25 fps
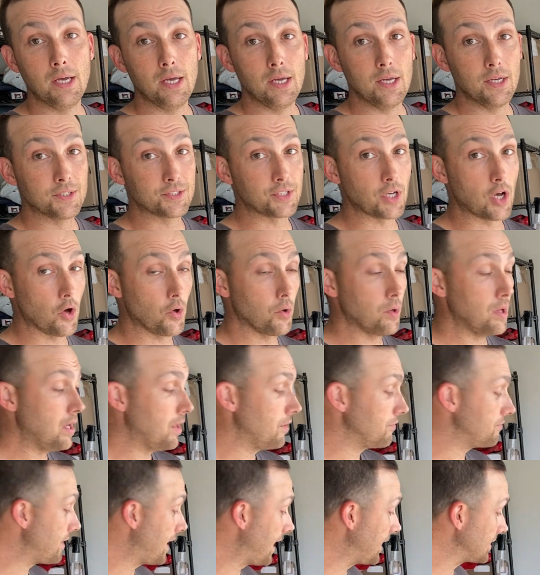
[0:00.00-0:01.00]
So
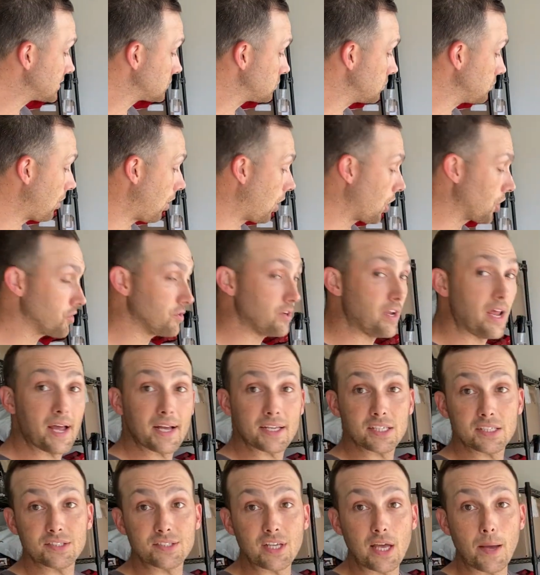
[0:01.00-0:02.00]
that's our
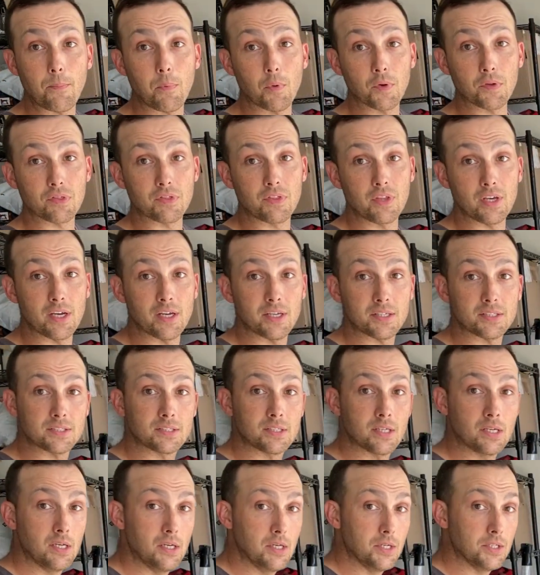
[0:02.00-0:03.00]
next step with
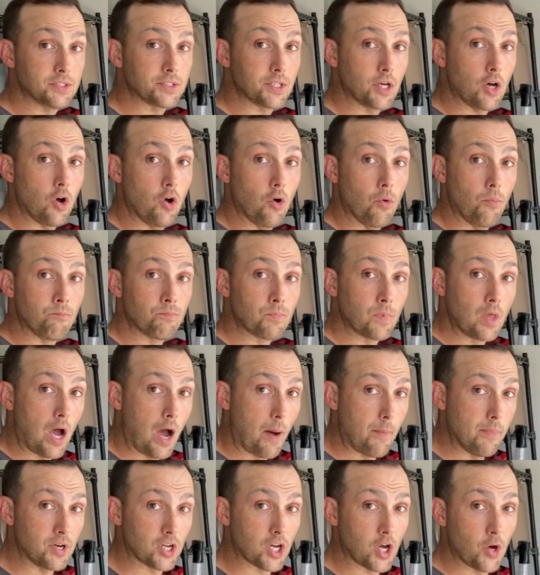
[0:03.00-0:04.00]
this. So
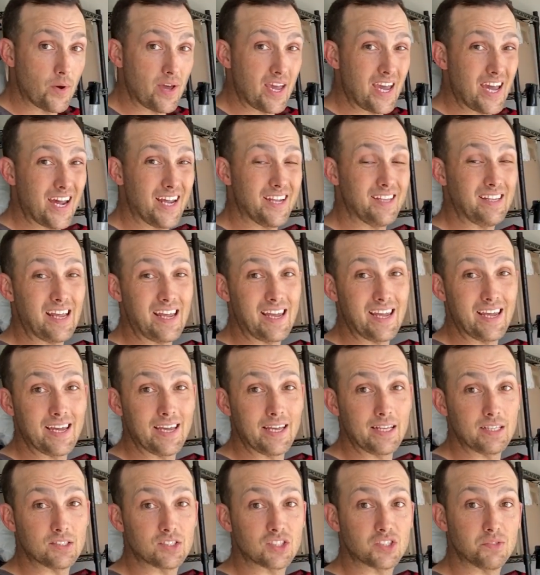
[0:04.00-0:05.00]
I'm gonna go ahead
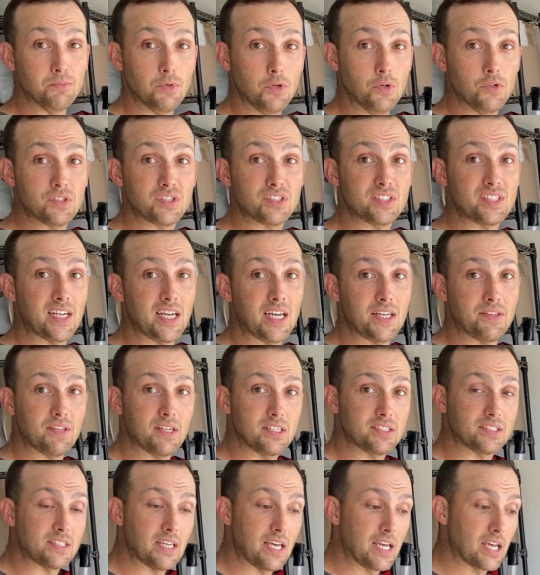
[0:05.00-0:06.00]
and smooth sand
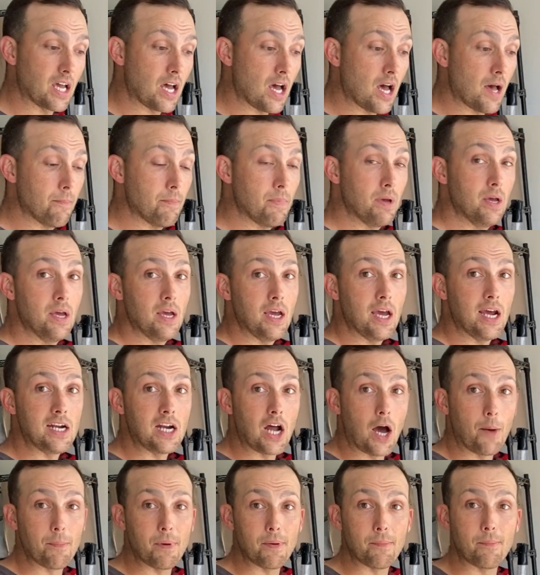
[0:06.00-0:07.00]
this thing up, and
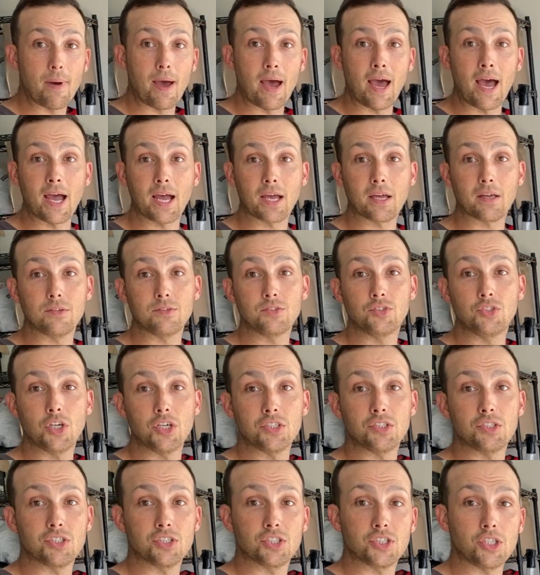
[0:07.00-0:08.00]
I'll be back
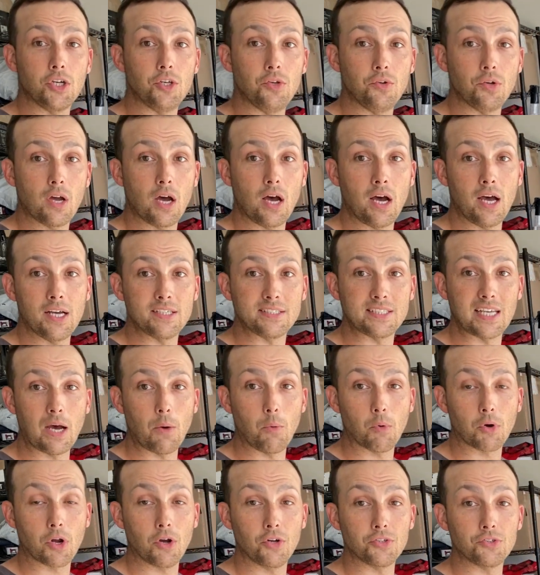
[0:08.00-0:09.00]
just to show you guys how
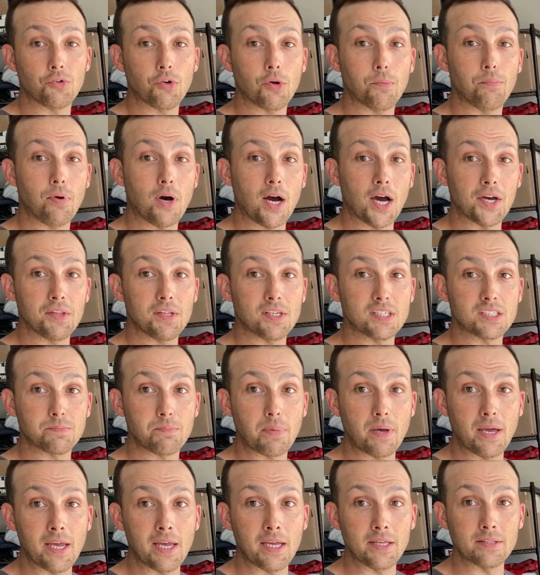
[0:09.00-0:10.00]
we're going to apply this
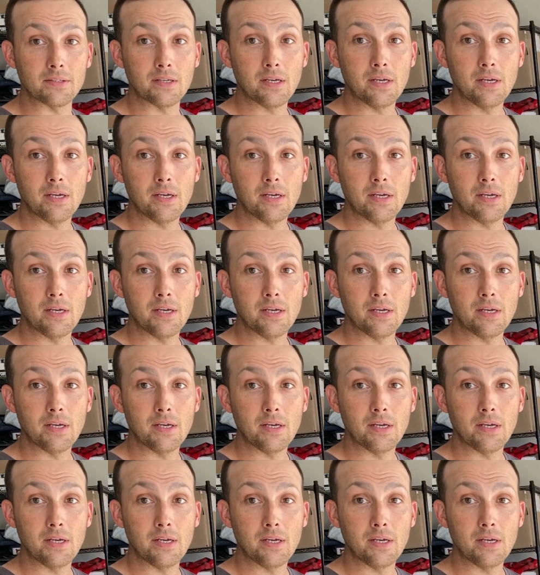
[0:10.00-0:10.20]
paint.